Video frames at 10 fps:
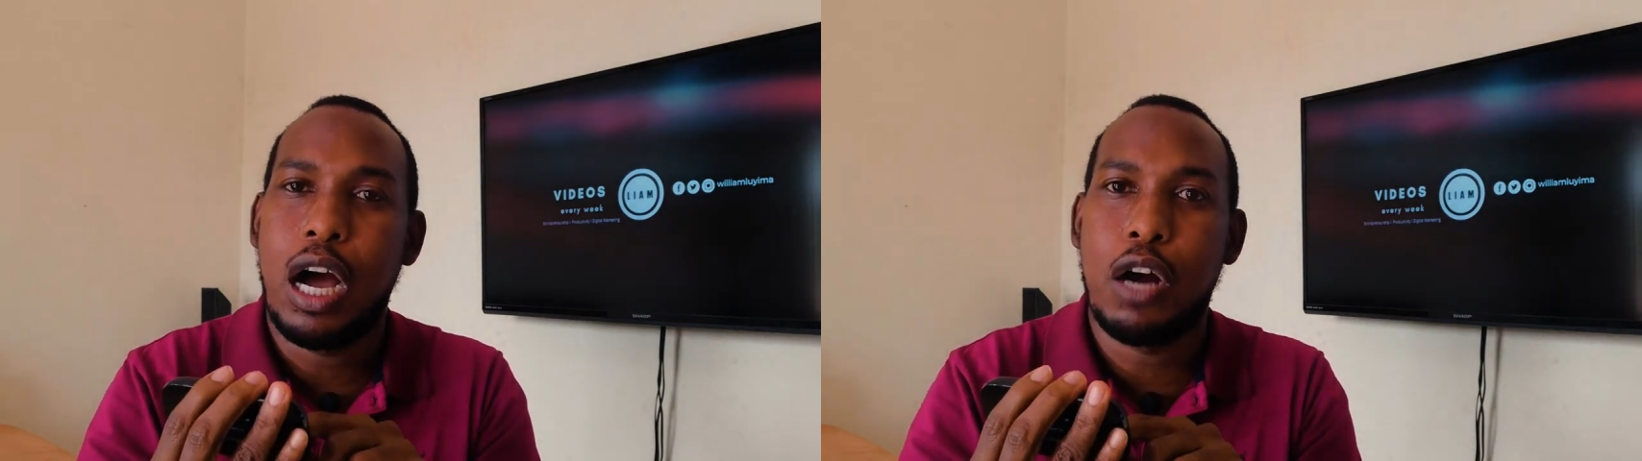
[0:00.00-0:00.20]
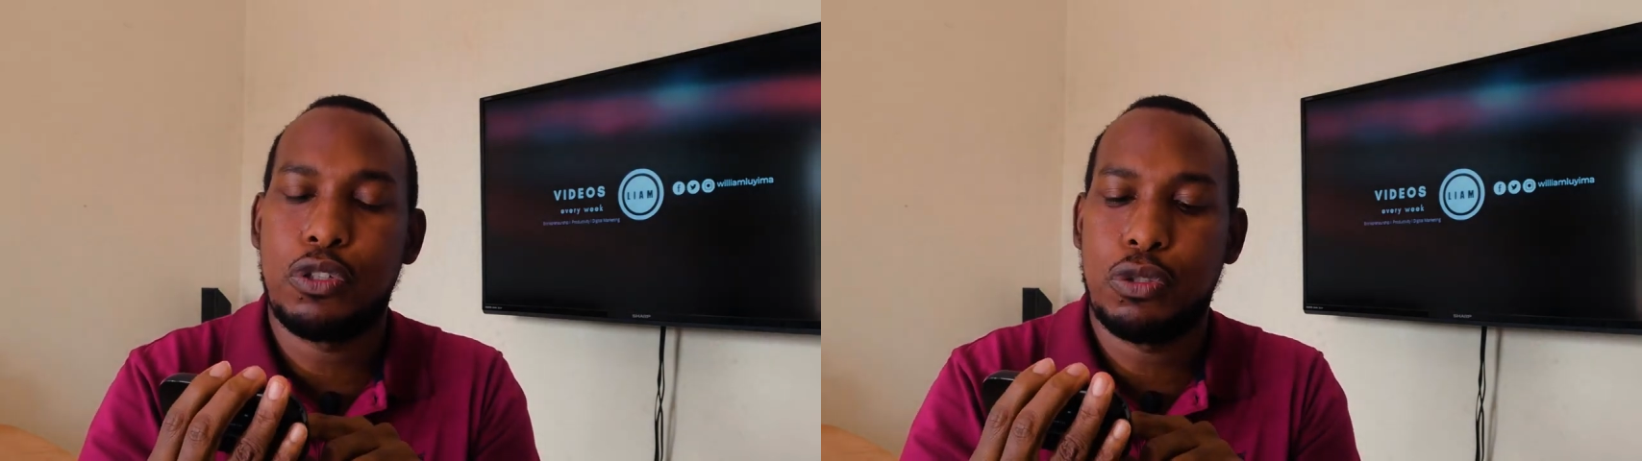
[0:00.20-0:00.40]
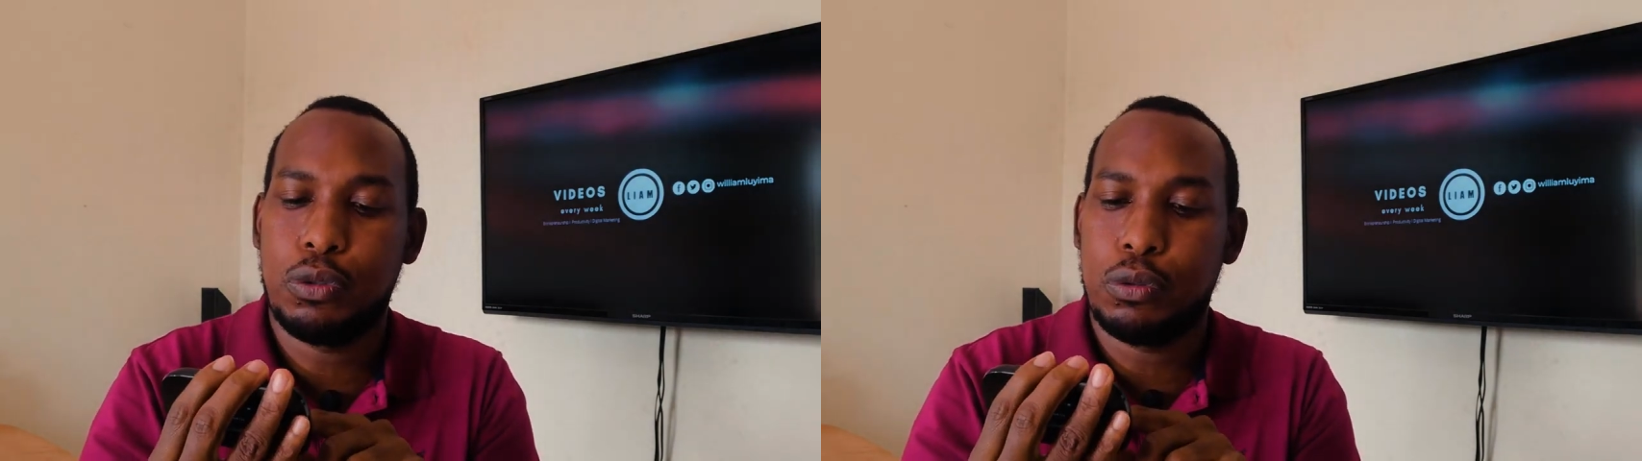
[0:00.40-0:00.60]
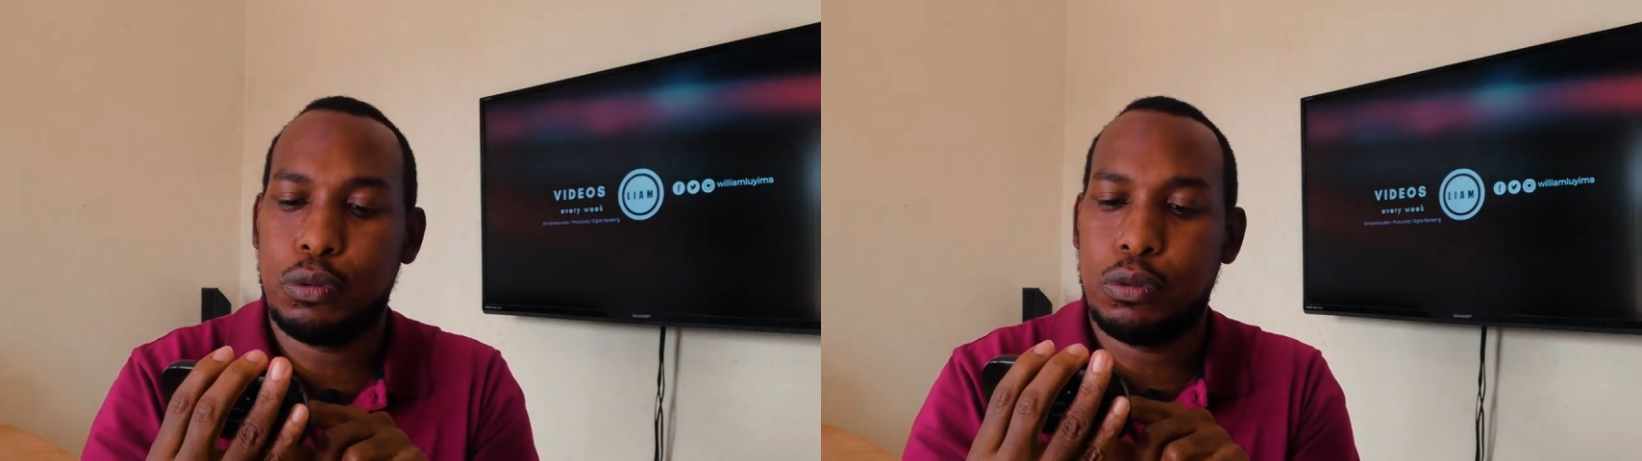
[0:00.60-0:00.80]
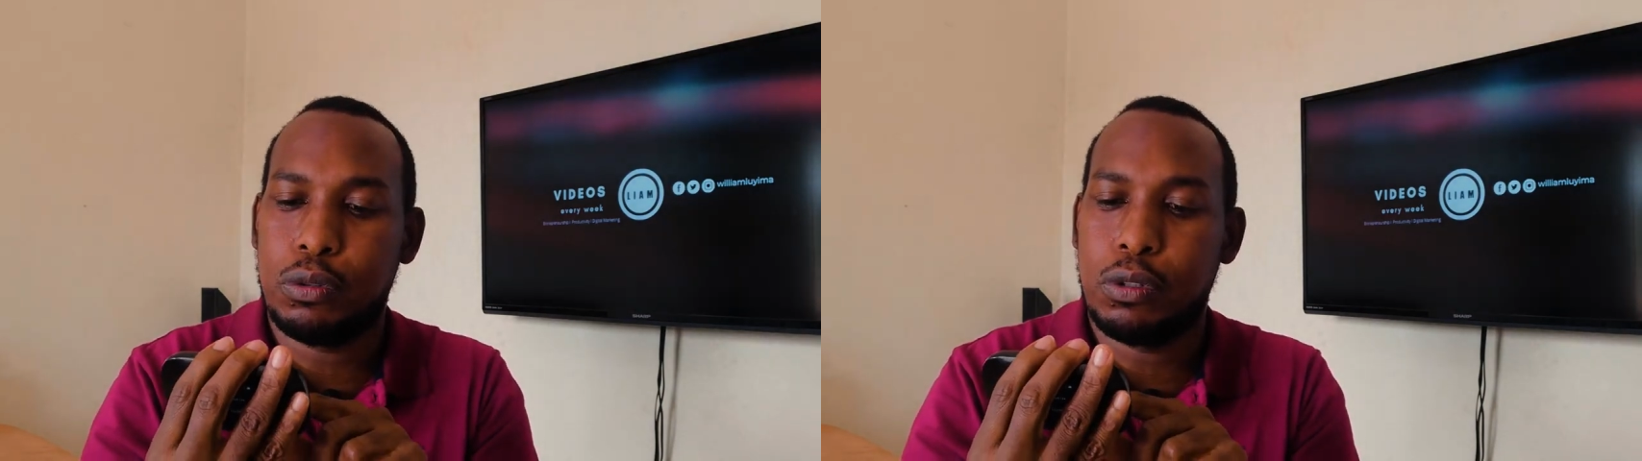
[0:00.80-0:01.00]
how
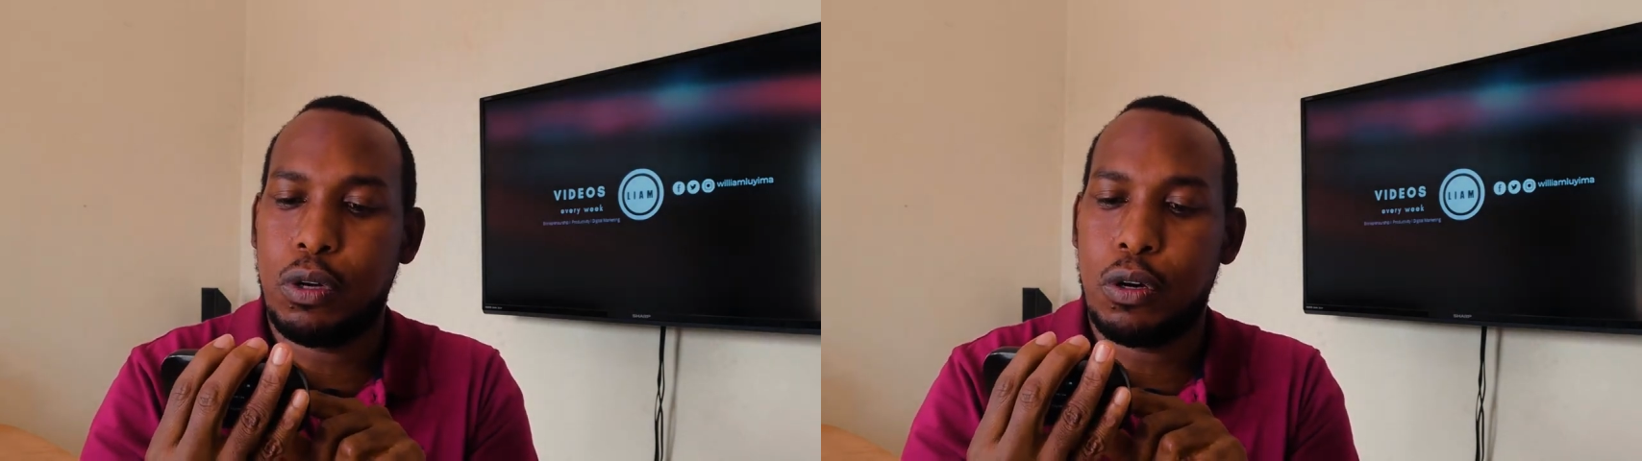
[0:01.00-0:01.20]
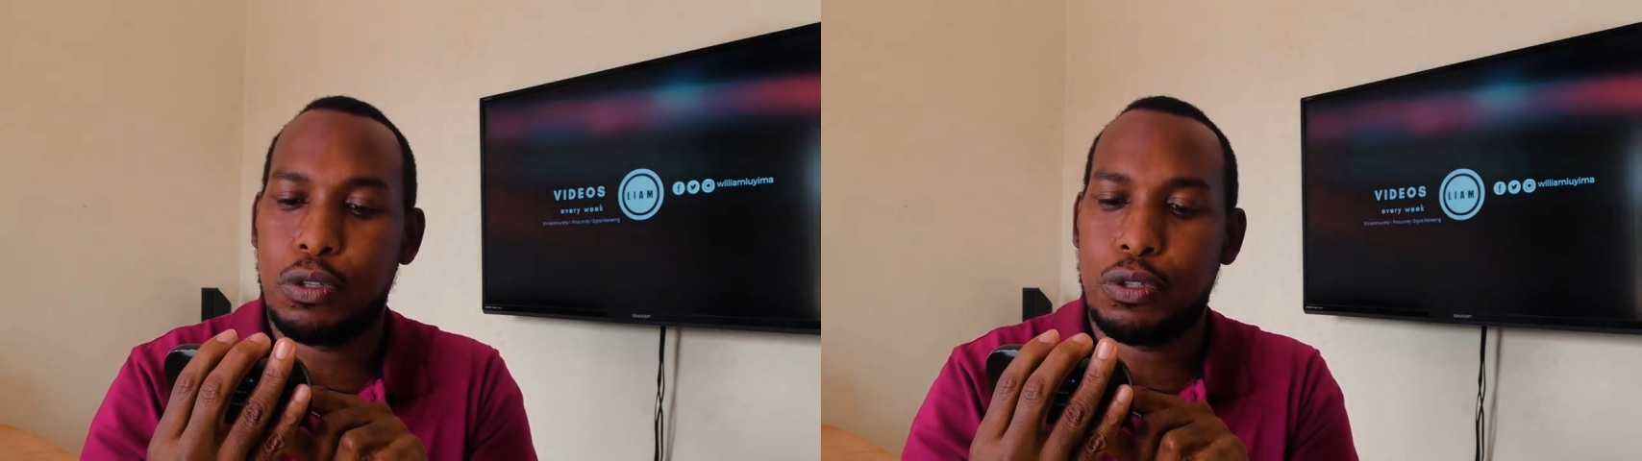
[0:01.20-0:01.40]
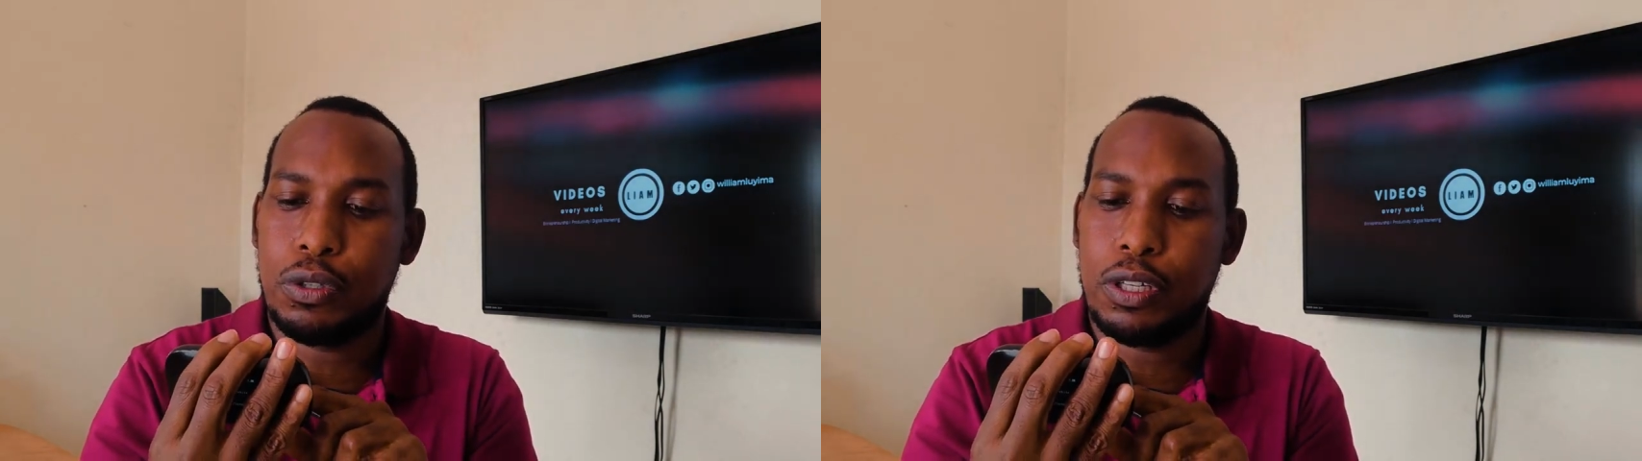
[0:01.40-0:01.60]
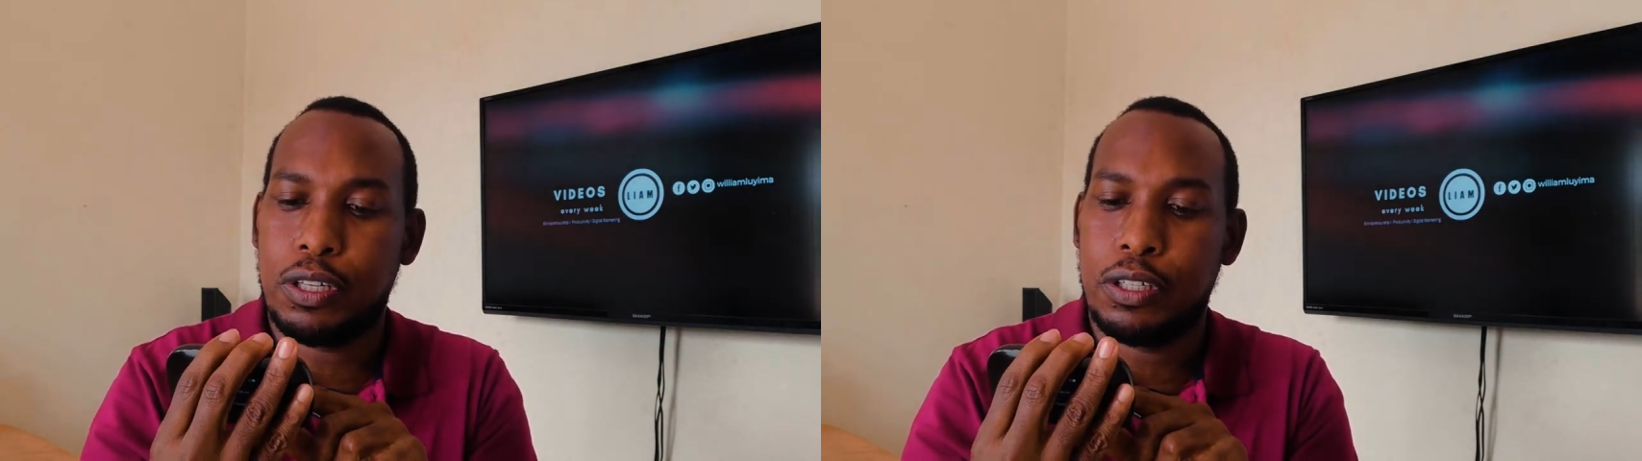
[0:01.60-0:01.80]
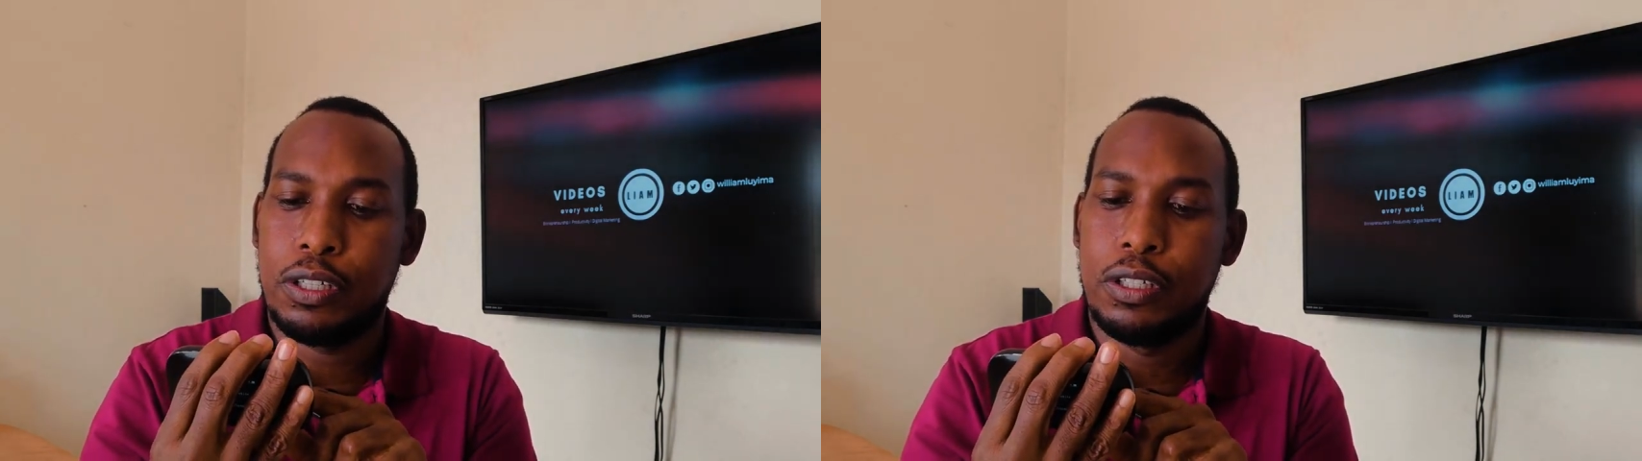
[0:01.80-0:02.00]
to log on to
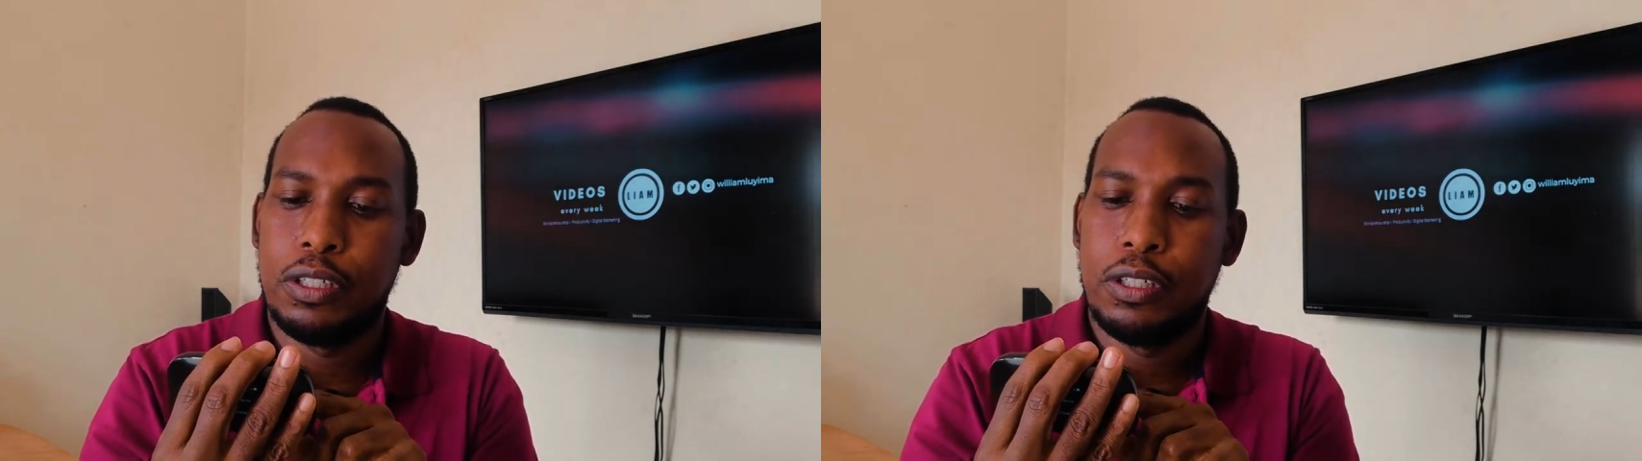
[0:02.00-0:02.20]
the